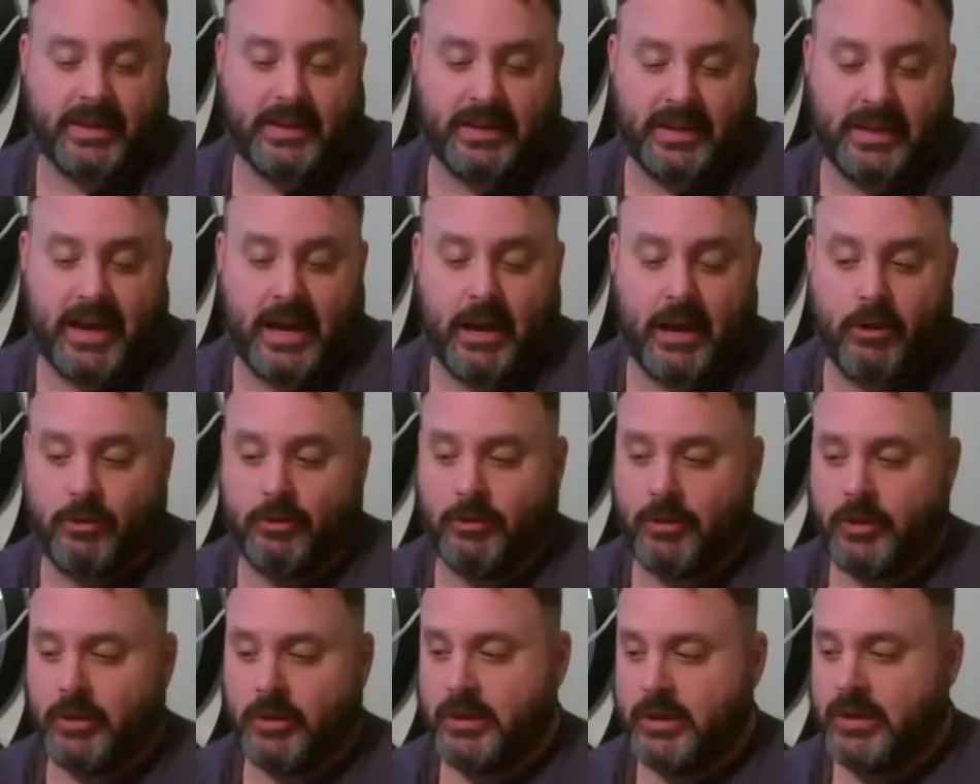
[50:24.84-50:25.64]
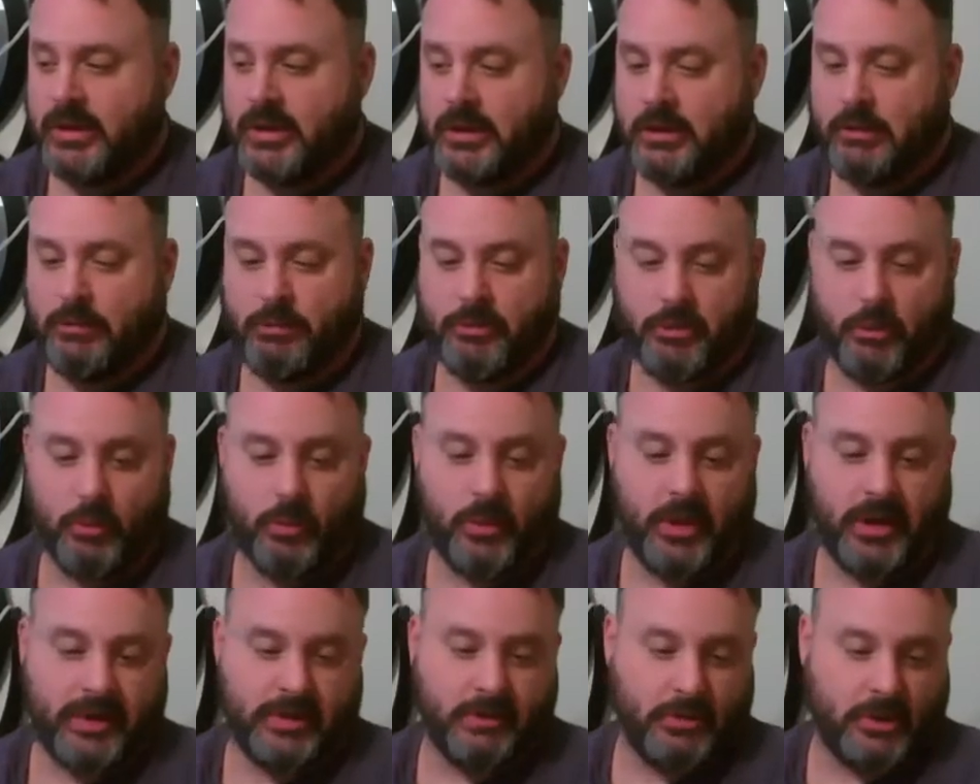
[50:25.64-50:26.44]
now, with the
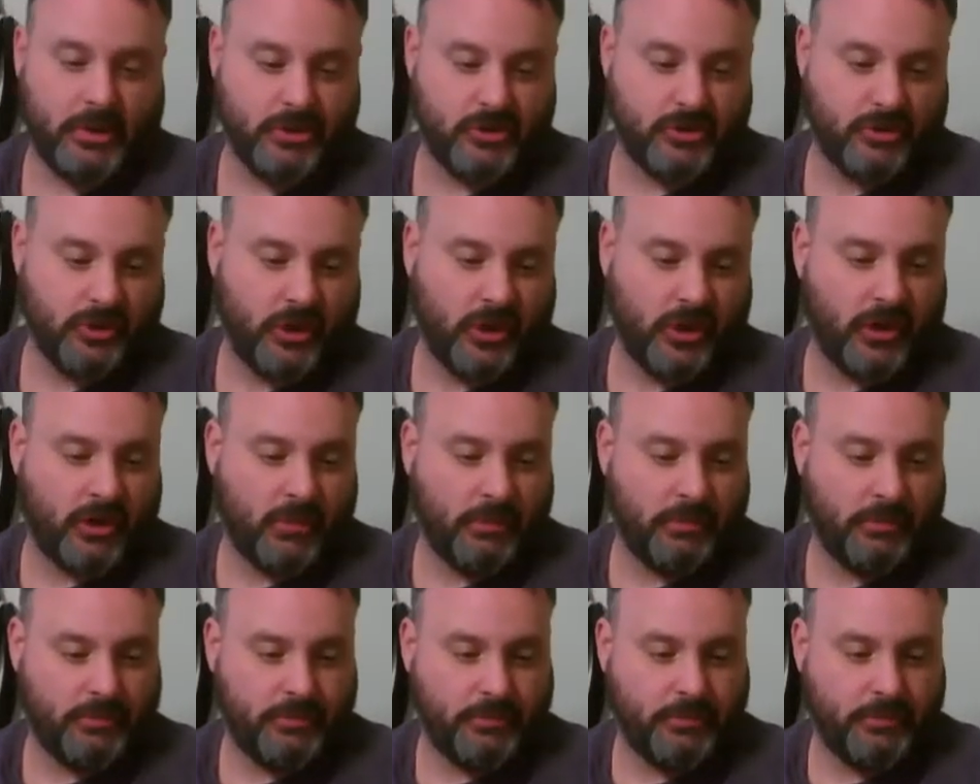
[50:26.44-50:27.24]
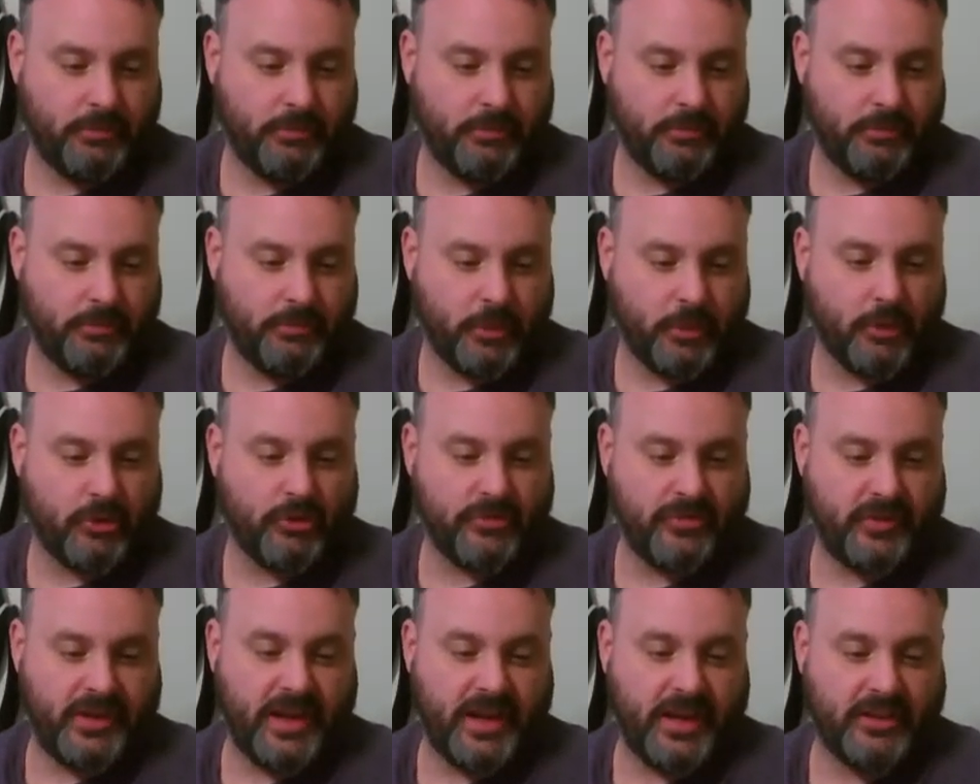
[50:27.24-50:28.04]
way the Montreal
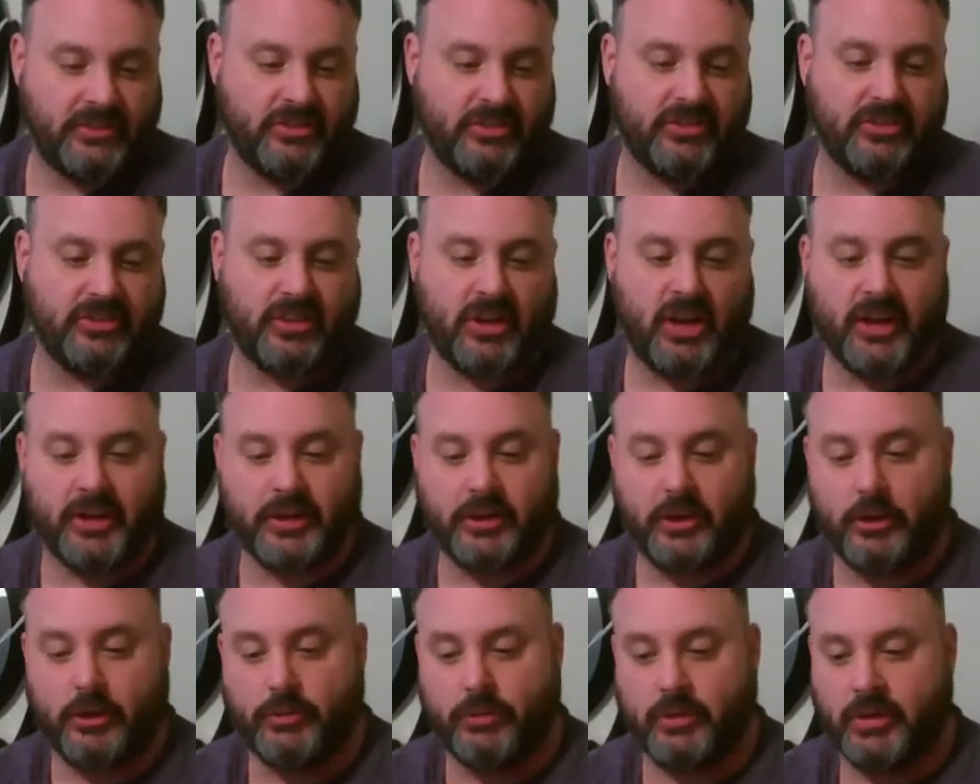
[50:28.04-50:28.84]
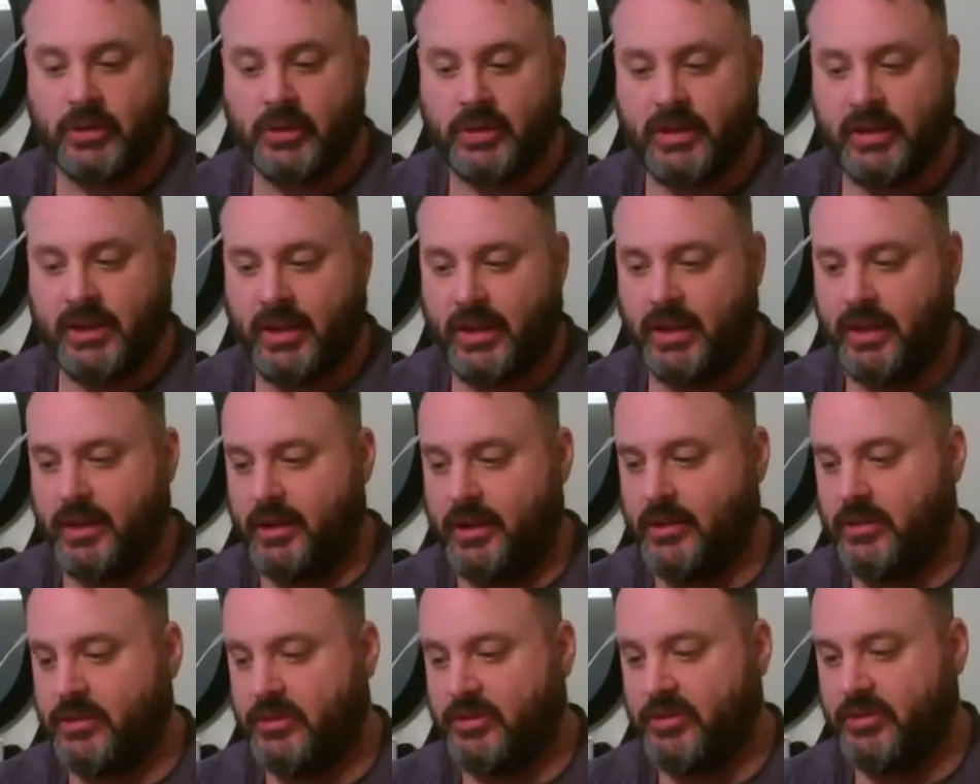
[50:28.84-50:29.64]
Bergevin has this lined out
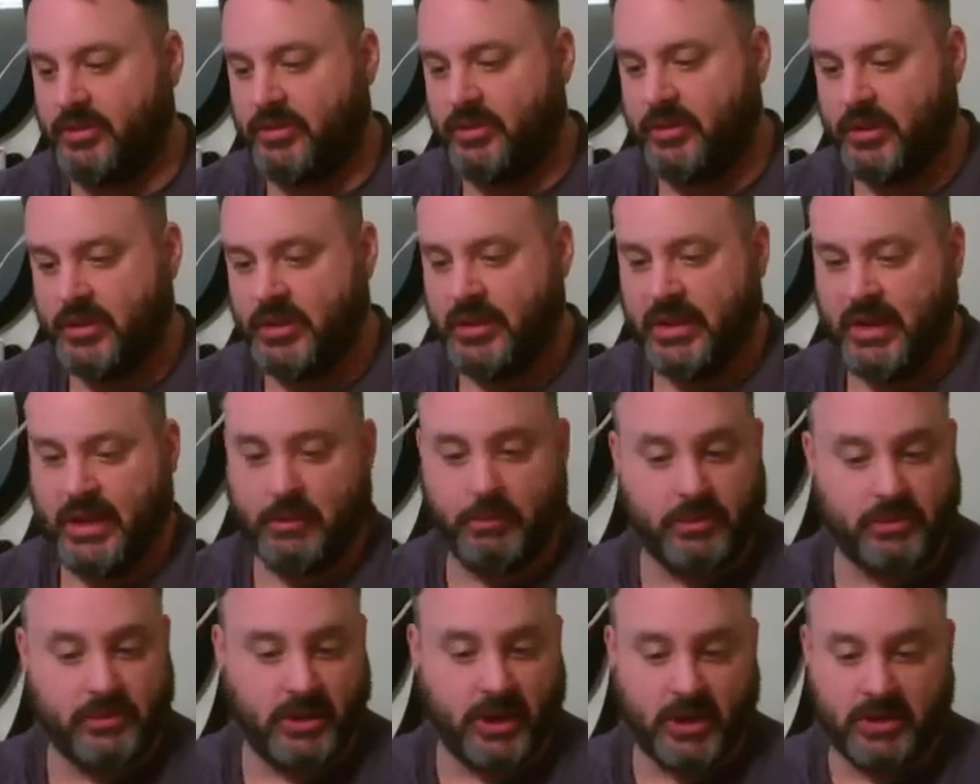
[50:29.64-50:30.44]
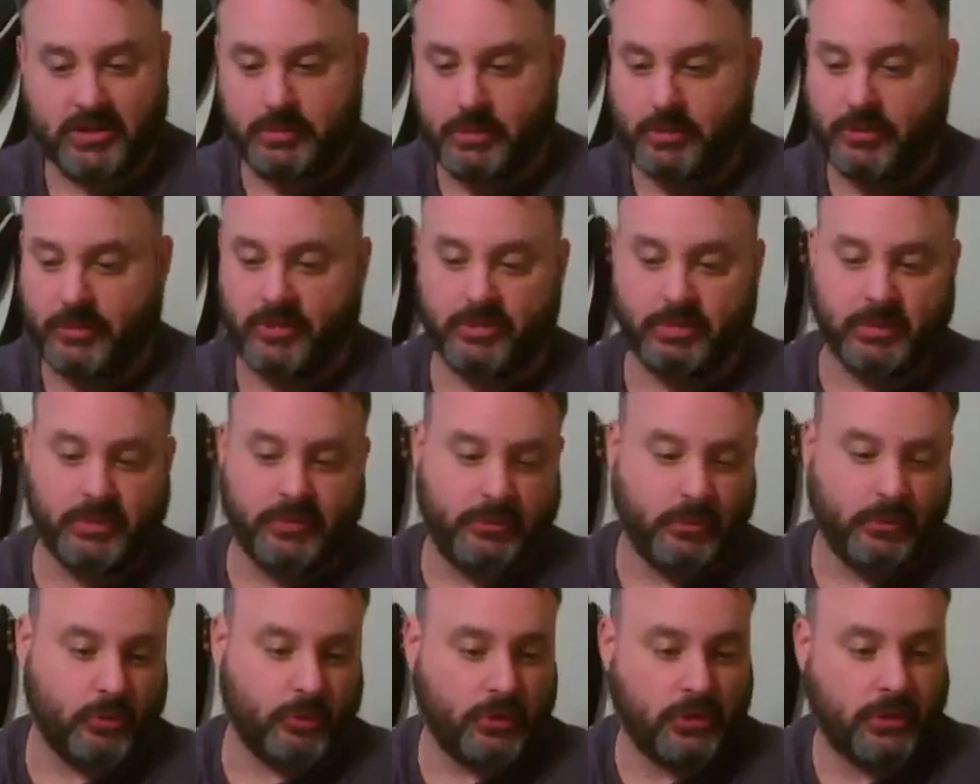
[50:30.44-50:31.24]
is, and we talked about this
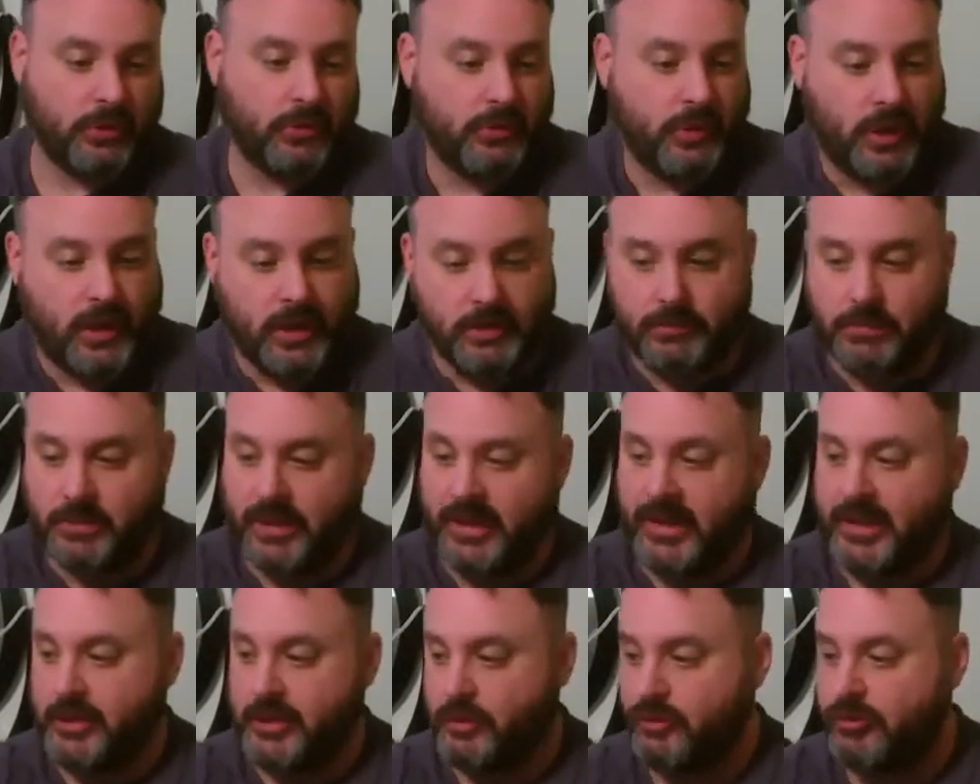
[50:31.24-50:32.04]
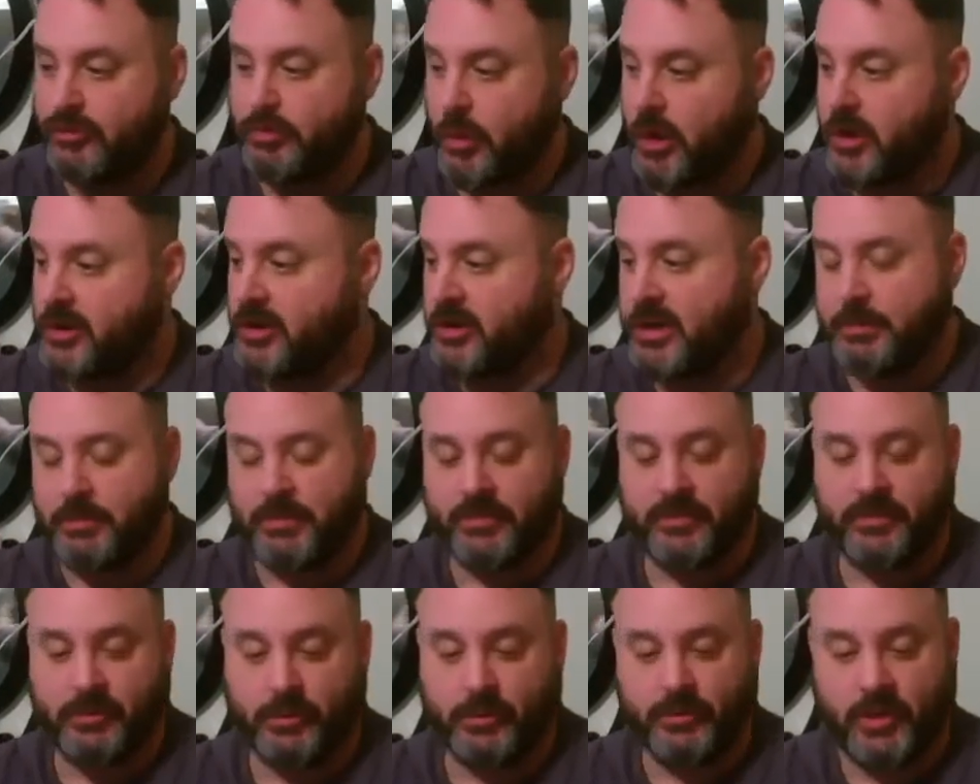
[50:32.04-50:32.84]
before, Blaine, you've brought it up a
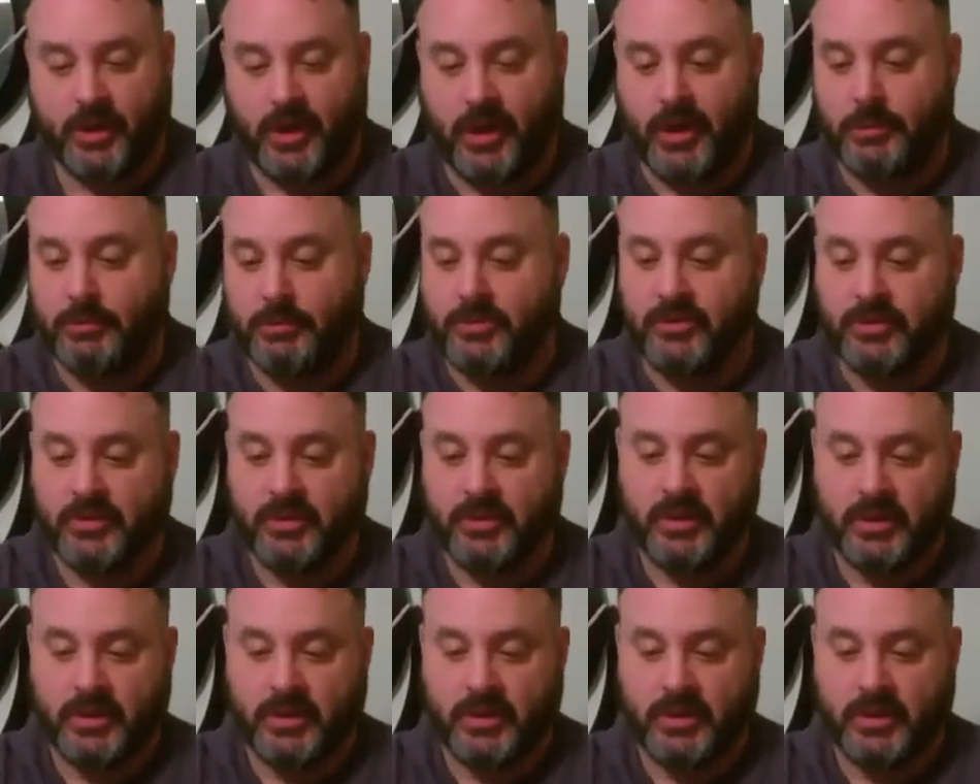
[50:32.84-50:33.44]
few times.